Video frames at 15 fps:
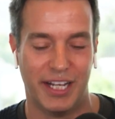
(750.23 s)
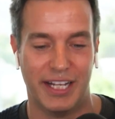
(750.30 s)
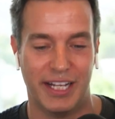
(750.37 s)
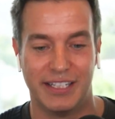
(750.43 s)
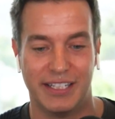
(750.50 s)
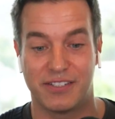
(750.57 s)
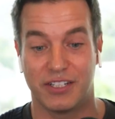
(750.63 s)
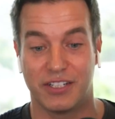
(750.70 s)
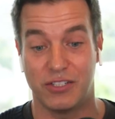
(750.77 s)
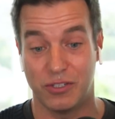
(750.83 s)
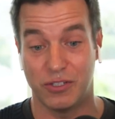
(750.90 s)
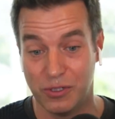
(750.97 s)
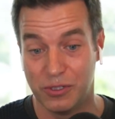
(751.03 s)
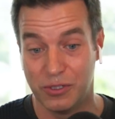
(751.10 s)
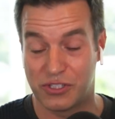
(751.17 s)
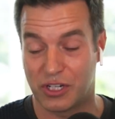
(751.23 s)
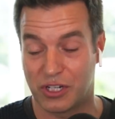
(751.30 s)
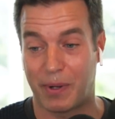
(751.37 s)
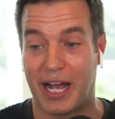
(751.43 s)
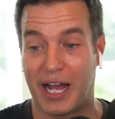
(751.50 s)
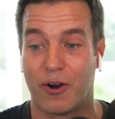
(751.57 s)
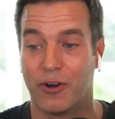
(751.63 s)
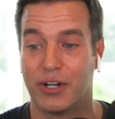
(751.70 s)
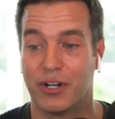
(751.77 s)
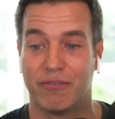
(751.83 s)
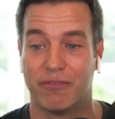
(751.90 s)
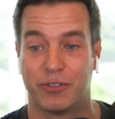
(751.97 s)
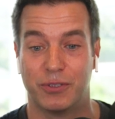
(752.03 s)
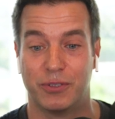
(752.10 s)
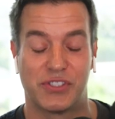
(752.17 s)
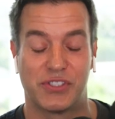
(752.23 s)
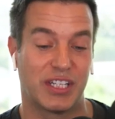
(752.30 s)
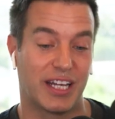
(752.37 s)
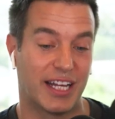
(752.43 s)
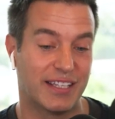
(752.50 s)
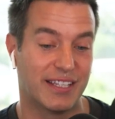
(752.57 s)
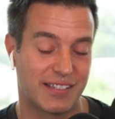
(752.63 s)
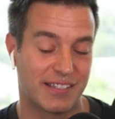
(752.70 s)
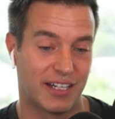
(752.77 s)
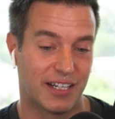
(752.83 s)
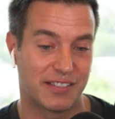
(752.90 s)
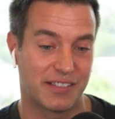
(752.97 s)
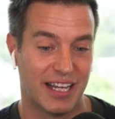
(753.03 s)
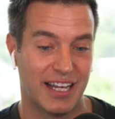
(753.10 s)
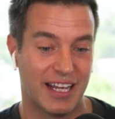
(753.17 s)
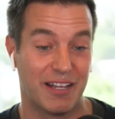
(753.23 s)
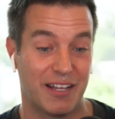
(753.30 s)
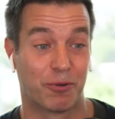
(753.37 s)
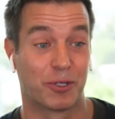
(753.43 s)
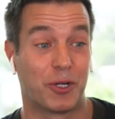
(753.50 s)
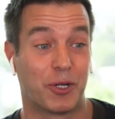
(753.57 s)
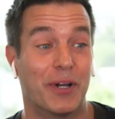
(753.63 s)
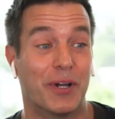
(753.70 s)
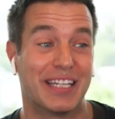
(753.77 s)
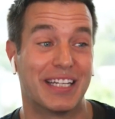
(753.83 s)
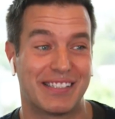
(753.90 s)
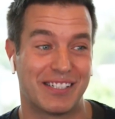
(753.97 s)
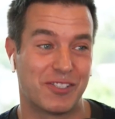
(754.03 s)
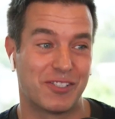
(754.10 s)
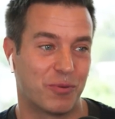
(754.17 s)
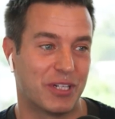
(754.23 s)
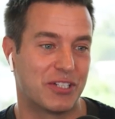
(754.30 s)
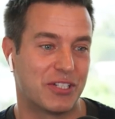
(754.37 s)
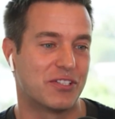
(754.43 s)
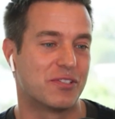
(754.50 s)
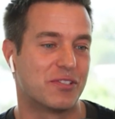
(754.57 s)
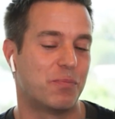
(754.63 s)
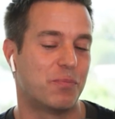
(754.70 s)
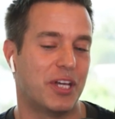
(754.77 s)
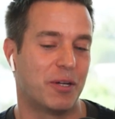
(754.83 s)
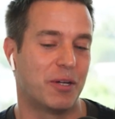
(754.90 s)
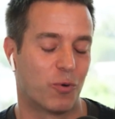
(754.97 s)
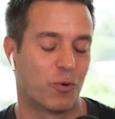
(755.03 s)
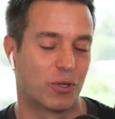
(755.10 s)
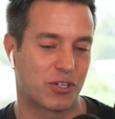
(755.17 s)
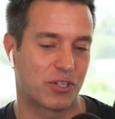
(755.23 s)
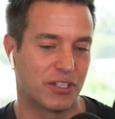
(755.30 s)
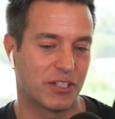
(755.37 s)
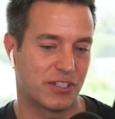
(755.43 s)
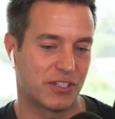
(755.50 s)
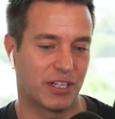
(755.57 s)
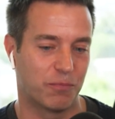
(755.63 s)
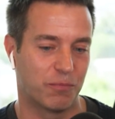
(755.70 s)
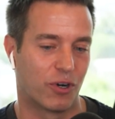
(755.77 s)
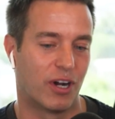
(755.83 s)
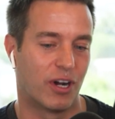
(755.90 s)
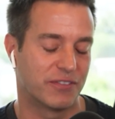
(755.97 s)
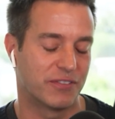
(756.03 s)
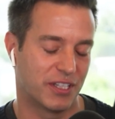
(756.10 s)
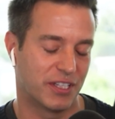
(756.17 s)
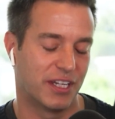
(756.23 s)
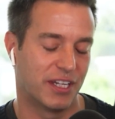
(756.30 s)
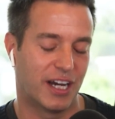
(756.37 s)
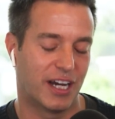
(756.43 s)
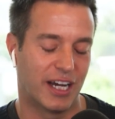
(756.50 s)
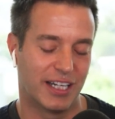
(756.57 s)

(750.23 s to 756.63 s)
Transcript: to use their power and influence against us if we're going into situations being more trusting more often than not?